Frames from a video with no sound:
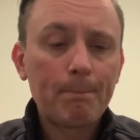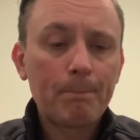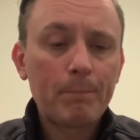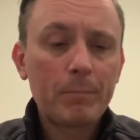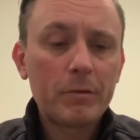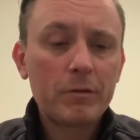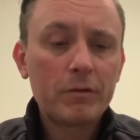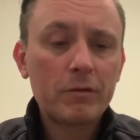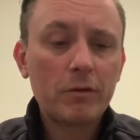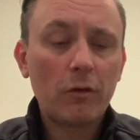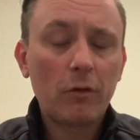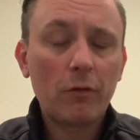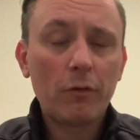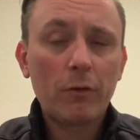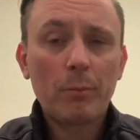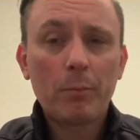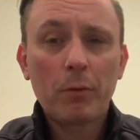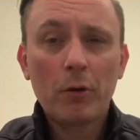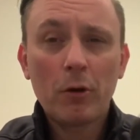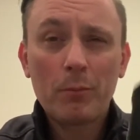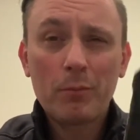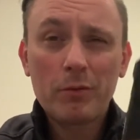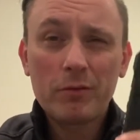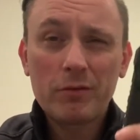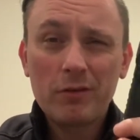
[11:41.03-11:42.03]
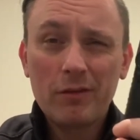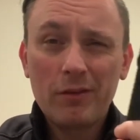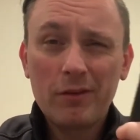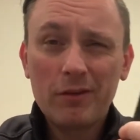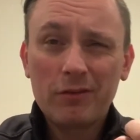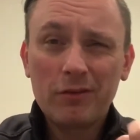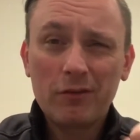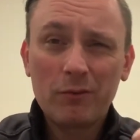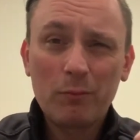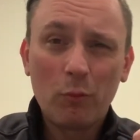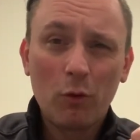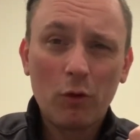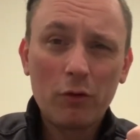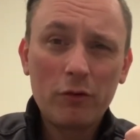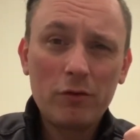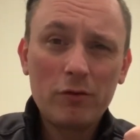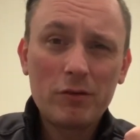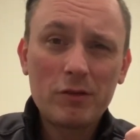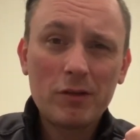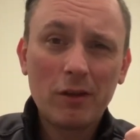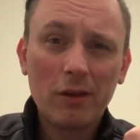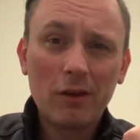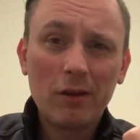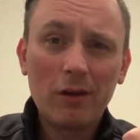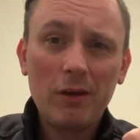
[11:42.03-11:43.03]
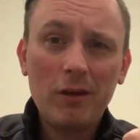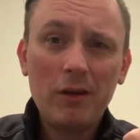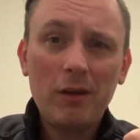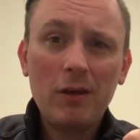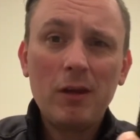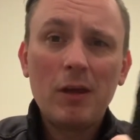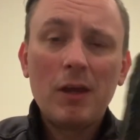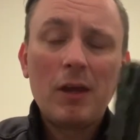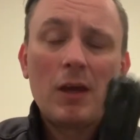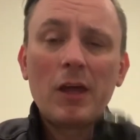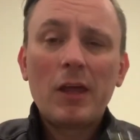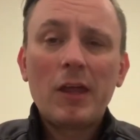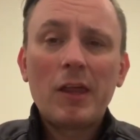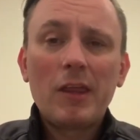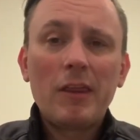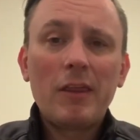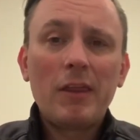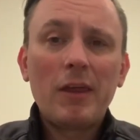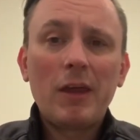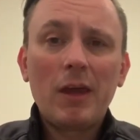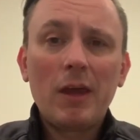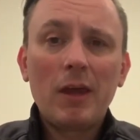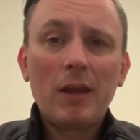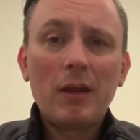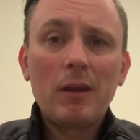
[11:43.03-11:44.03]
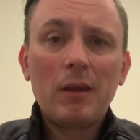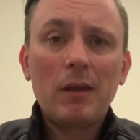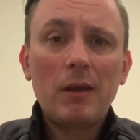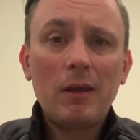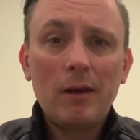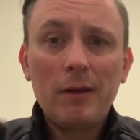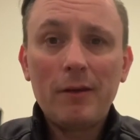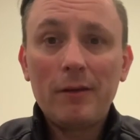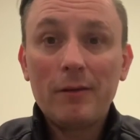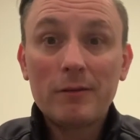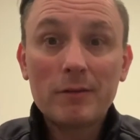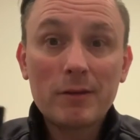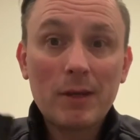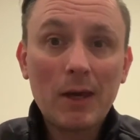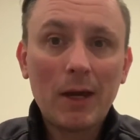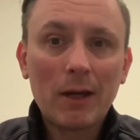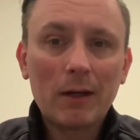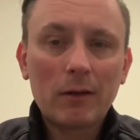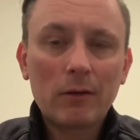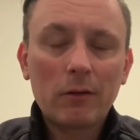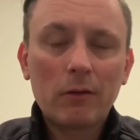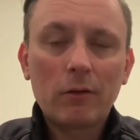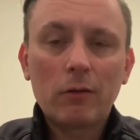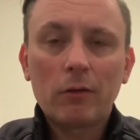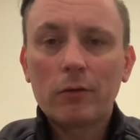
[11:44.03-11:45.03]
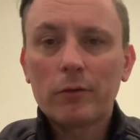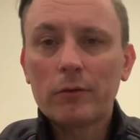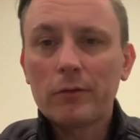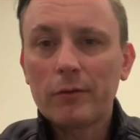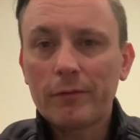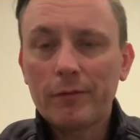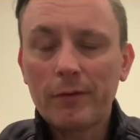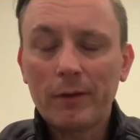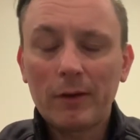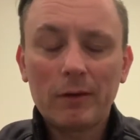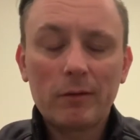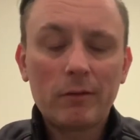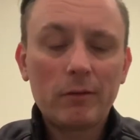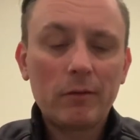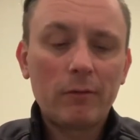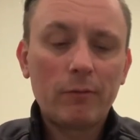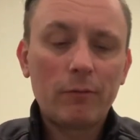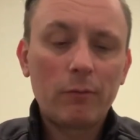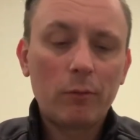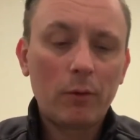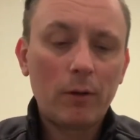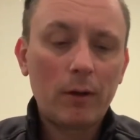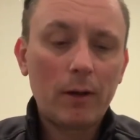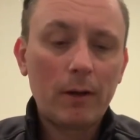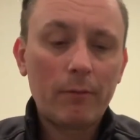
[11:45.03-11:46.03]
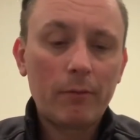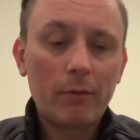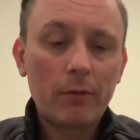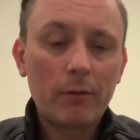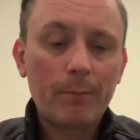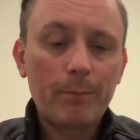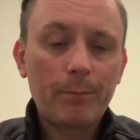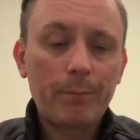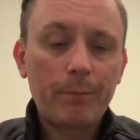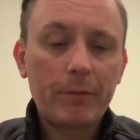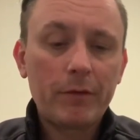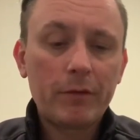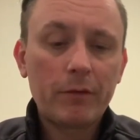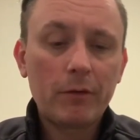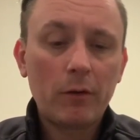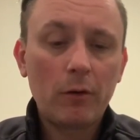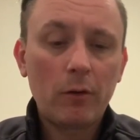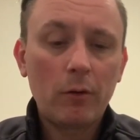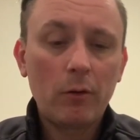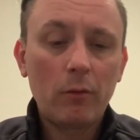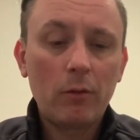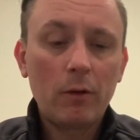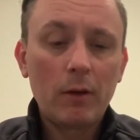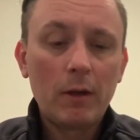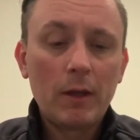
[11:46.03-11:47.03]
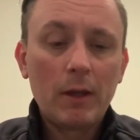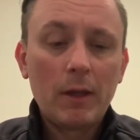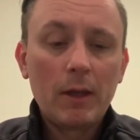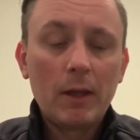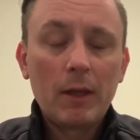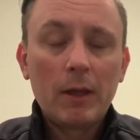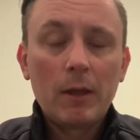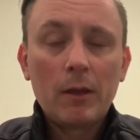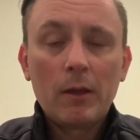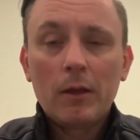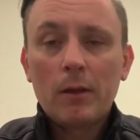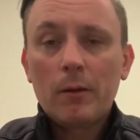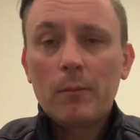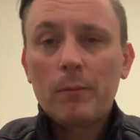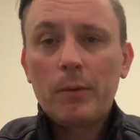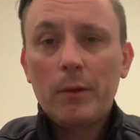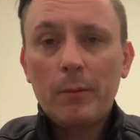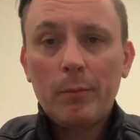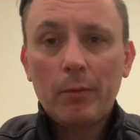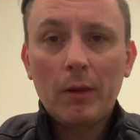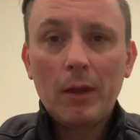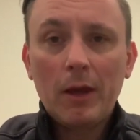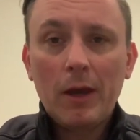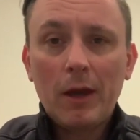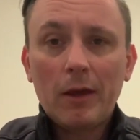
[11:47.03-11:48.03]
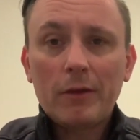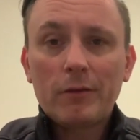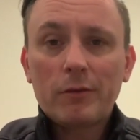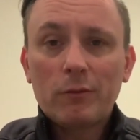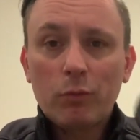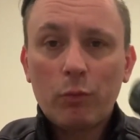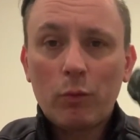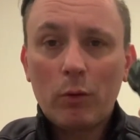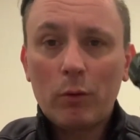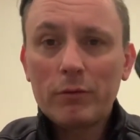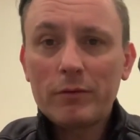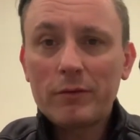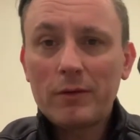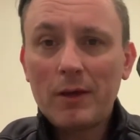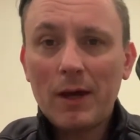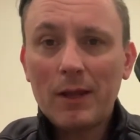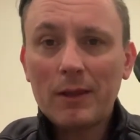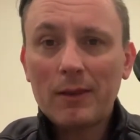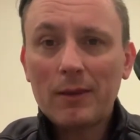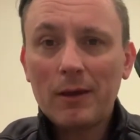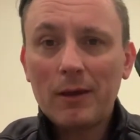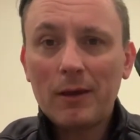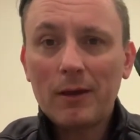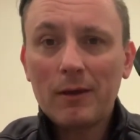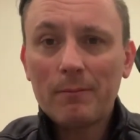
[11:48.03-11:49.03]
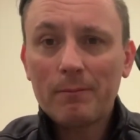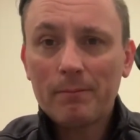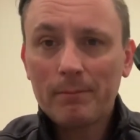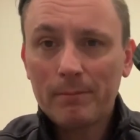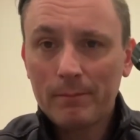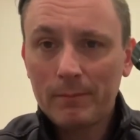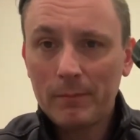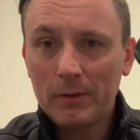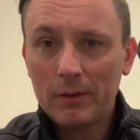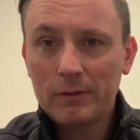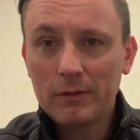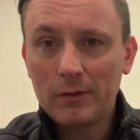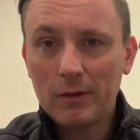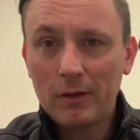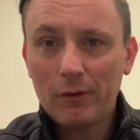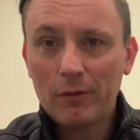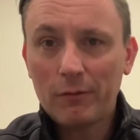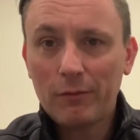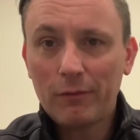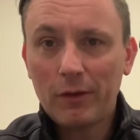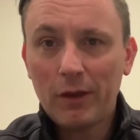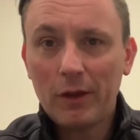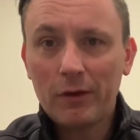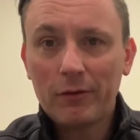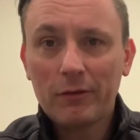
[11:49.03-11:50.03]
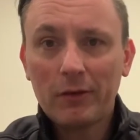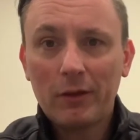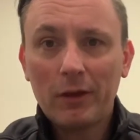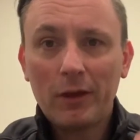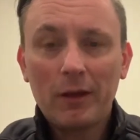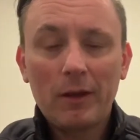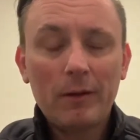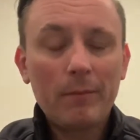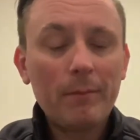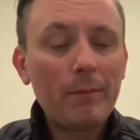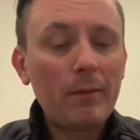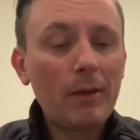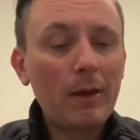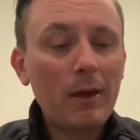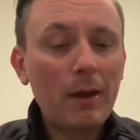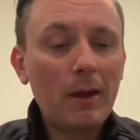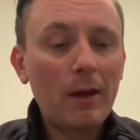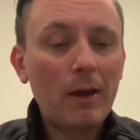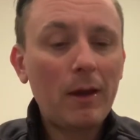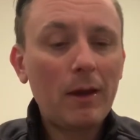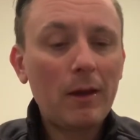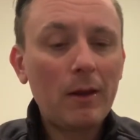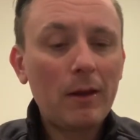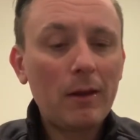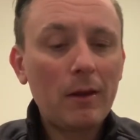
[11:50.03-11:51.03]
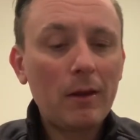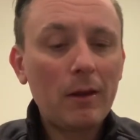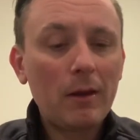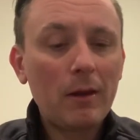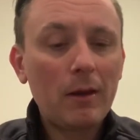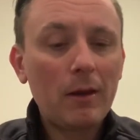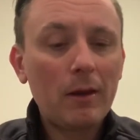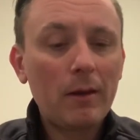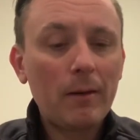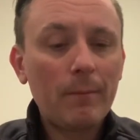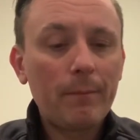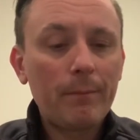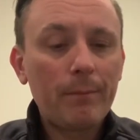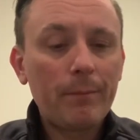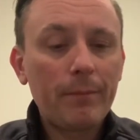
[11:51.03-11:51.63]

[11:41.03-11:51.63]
So the purpose of this is more utility than it is tactical, defensive, whatever. So people asked, what was that thing? It's another flashlight, and